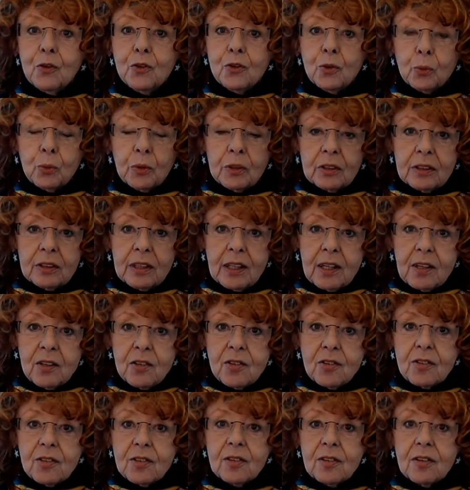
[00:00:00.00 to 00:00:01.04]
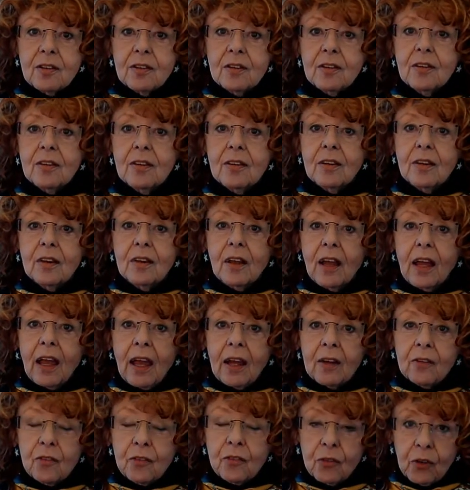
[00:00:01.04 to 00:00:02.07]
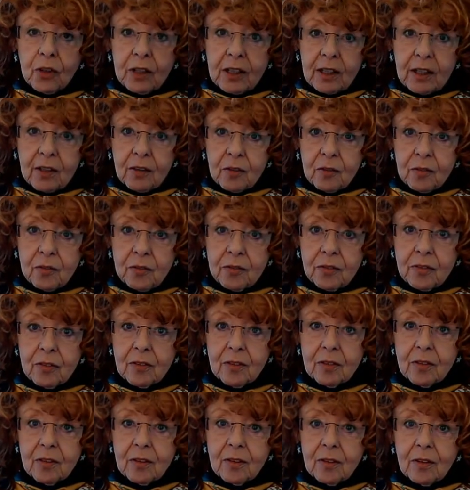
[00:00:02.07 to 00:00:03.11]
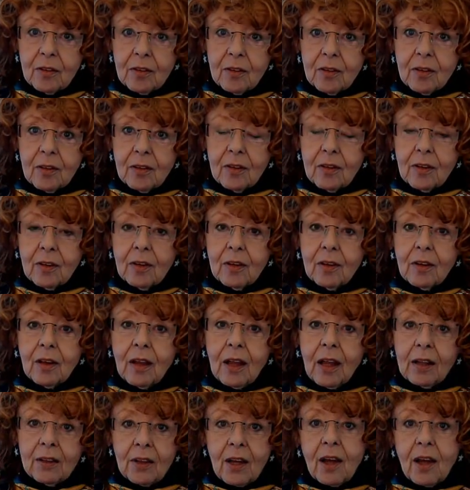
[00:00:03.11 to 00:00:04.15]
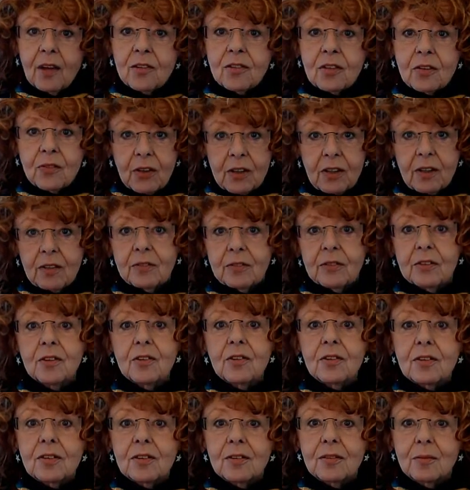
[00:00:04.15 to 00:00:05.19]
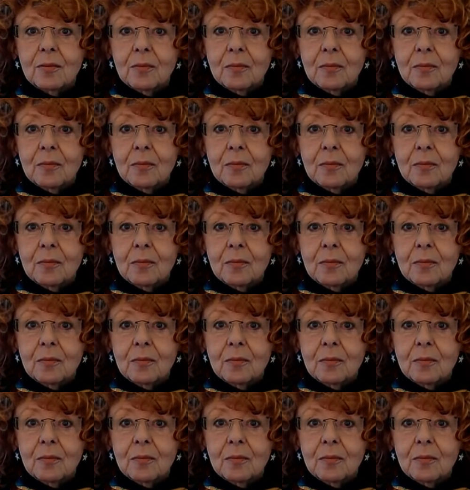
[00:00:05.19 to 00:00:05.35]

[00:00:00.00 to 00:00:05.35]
to release and forgive and ask forgiveness.